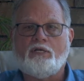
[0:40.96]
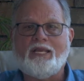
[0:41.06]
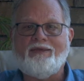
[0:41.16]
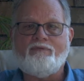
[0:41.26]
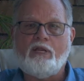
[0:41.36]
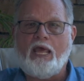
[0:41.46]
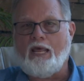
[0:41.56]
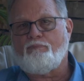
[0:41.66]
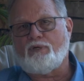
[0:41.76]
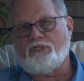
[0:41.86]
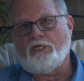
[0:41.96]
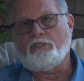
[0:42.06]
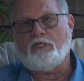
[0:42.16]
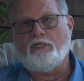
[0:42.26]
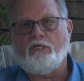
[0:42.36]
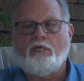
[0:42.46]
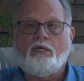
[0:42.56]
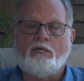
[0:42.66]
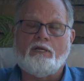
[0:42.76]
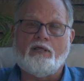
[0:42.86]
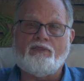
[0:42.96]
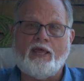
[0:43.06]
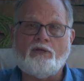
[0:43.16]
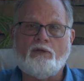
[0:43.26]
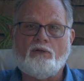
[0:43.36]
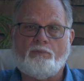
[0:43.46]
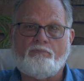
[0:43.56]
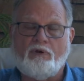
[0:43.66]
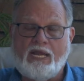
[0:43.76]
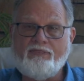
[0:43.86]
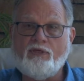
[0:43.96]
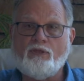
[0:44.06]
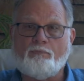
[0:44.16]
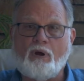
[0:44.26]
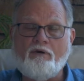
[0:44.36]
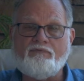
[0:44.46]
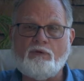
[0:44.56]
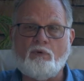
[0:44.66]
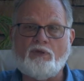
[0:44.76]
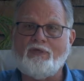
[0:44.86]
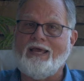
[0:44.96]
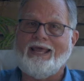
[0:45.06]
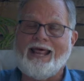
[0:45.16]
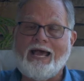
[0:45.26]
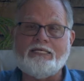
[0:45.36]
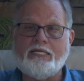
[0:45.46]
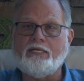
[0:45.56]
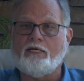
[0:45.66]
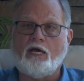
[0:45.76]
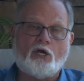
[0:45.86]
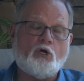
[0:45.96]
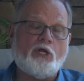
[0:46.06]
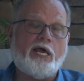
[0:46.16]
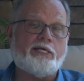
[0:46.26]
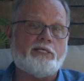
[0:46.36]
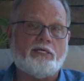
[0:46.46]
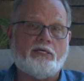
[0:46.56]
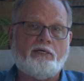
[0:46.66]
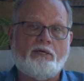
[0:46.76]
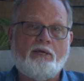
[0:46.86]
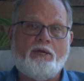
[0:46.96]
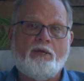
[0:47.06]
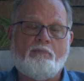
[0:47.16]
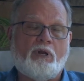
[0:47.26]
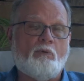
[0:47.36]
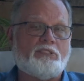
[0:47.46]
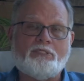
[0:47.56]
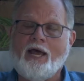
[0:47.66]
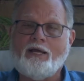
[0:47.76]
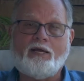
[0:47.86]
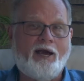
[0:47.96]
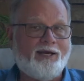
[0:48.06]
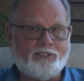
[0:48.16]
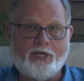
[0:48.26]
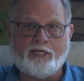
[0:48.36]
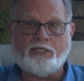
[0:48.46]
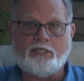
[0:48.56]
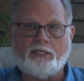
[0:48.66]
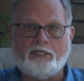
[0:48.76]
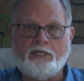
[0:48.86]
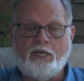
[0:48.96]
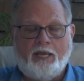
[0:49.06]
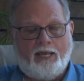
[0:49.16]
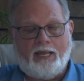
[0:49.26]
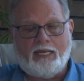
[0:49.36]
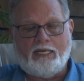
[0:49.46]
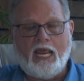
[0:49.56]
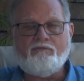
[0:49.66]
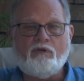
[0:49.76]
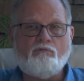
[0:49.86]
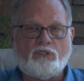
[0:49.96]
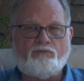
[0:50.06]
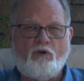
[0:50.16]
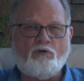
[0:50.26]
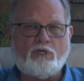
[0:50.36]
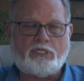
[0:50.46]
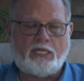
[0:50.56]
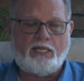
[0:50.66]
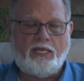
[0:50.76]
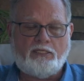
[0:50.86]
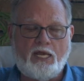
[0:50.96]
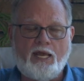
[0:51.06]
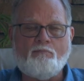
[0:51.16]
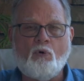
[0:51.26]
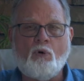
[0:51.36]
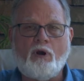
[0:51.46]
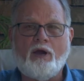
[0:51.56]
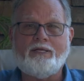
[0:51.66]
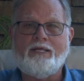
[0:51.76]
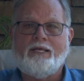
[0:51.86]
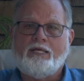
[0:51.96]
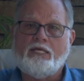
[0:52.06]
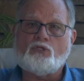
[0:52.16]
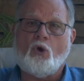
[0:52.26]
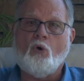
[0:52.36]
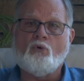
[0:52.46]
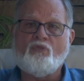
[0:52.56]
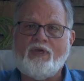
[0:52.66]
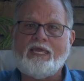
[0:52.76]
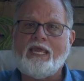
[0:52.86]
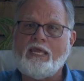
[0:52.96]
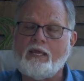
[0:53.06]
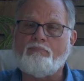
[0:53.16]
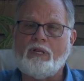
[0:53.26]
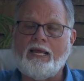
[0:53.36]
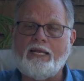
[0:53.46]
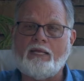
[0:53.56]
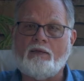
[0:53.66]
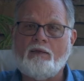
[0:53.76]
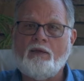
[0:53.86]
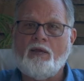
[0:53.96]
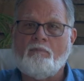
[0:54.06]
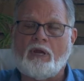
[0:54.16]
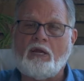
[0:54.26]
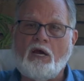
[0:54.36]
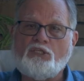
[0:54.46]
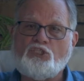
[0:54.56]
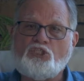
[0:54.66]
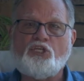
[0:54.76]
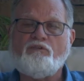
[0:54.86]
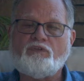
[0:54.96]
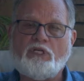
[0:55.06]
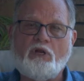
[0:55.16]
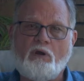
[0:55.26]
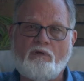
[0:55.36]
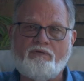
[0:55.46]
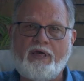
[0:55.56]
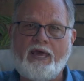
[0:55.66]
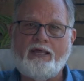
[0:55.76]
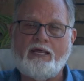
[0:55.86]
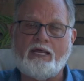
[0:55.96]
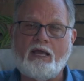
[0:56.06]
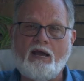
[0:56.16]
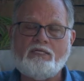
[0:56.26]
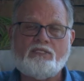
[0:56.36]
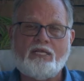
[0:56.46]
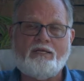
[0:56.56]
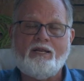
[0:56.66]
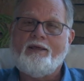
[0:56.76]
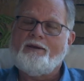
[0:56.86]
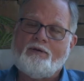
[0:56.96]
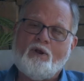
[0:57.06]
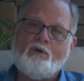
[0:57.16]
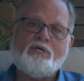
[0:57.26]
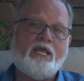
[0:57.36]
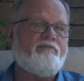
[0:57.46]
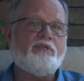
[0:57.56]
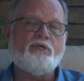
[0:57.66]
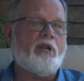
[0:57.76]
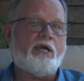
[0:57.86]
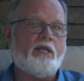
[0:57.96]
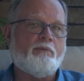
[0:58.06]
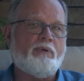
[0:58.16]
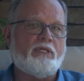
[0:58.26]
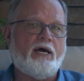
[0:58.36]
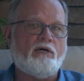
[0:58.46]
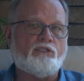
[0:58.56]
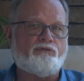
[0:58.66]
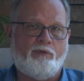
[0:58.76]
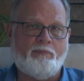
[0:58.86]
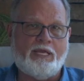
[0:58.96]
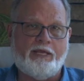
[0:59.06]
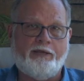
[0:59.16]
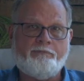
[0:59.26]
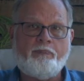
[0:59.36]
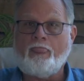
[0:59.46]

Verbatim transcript: David had presented Nathaniel, the, Nathan the prophet with an idea, a good idea, but it was not God's idea. And David was focused at that time more on his own thinking and planning. But God shifted all of that, and God said, No, David, you're not going to build a house for me.